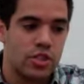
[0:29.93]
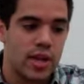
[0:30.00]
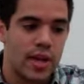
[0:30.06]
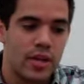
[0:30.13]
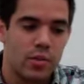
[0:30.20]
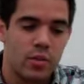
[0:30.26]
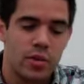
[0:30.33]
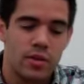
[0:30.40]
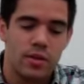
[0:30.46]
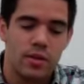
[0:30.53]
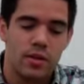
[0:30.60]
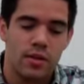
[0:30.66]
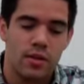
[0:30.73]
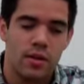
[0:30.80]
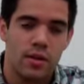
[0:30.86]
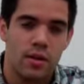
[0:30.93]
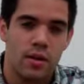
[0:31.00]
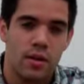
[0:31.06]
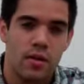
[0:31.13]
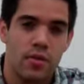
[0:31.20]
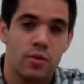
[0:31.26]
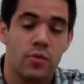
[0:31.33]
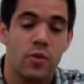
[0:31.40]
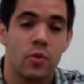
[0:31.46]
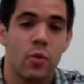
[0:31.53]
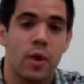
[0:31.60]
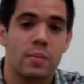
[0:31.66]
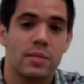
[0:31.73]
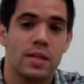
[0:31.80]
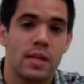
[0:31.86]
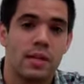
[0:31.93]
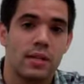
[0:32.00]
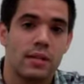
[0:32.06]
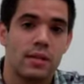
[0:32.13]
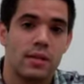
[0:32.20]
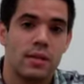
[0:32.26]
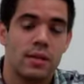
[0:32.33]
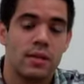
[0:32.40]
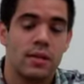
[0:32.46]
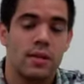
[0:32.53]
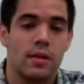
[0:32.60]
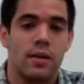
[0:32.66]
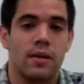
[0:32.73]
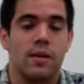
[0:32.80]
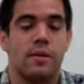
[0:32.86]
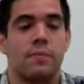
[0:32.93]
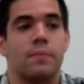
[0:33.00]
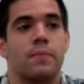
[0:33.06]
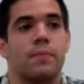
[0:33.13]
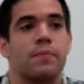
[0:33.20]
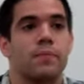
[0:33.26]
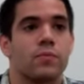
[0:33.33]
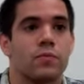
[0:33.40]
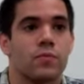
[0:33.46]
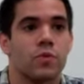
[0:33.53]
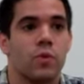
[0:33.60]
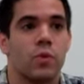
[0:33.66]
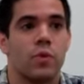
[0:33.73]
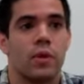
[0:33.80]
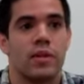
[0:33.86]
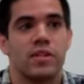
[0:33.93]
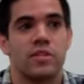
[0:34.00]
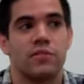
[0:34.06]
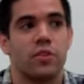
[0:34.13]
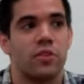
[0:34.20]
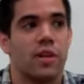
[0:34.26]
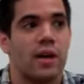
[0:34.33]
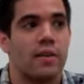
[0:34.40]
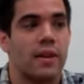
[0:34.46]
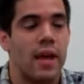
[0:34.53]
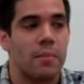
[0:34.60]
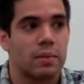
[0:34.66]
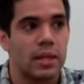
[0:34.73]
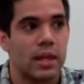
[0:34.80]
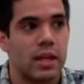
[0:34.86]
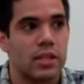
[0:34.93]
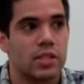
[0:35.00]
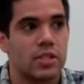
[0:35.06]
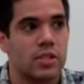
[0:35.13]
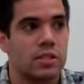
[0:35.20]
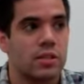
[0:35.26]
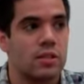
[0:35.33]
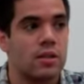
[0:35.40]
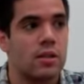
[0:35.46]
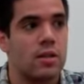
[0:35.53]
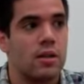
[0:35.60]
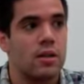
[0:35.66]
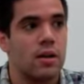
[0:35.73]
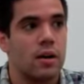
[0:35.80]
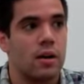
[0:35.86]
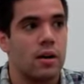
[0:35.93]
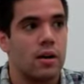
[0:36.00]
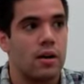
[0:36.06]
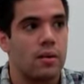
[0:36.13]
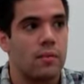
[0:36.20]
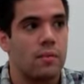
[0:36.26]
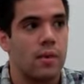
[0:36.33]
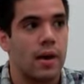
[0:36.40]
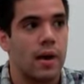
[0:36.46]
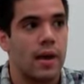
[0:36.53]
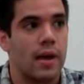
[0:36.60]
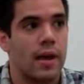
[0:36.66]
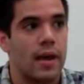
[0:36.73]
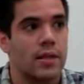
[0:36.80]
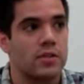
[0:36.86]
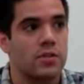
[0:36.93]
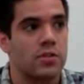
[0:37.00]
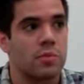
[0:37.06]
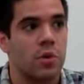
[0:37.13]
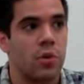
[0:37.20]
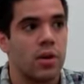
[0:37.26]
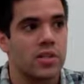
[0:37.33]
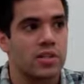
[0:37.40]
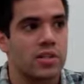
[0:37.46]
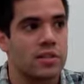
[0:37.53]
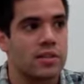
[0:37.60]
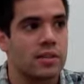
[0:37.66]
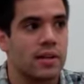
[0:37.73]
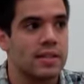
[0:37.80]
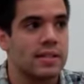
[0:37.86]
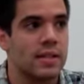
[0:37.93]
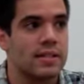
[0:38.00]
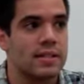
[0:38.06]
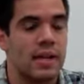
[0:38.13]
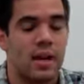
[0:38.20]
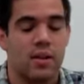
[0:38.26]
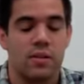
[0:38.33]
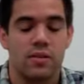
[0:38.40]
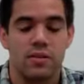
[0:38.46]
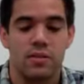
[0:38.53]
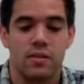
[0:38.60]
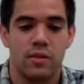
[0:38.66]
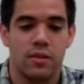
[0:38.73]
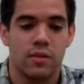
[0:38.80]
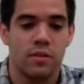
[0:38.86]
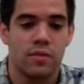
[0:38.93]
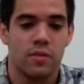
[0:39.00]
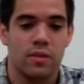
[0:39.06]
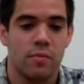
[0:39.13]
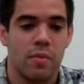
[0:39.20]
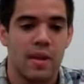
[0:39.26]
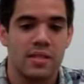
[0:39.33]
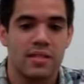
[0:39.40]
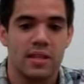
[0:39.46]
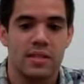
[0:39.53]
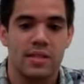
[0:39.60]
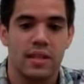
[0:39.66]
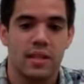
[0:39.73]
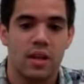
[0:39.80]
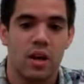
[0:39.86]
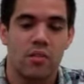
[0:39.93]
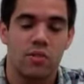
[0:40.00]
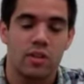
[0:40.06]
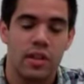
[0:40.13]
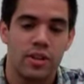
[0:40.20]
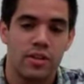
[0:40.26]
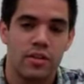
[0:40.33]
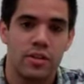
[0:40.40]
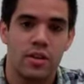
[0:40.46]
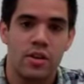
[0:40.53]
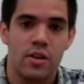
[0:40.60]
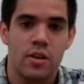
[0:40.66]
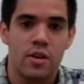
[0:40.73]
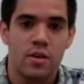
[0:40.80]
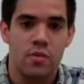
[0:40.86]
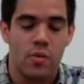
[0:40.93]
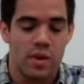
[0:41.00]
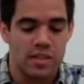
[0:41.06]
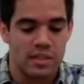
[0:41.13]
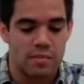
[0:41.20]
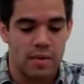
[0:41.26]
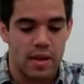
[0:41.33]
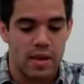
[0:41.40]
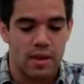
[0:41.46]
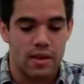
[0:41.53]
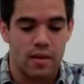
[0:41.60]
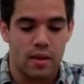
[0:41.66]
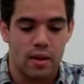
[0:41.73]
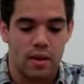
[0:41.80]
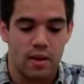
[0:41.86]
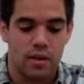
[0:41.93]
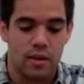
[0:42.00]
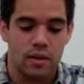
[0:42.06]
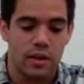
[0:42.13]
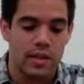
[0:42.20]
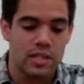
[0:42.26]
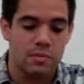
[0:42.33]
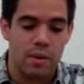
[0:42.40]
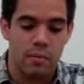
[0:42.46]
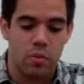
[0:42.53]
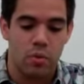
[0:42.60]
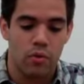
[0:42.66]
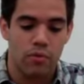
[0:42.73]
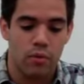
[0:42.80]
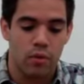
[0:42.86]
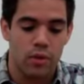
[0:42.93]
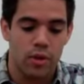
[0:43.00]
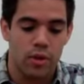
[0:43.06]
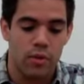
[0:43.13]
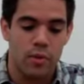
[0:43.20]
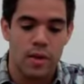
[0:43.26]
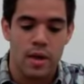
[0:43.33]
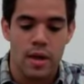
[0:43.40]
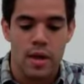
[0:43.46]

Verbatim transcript: January uh, through their website. Um, so I just filled out an application. Um, I answered some questions. I sent out, you know, the basics like cover letter, resume, uh, a link to my portfolio,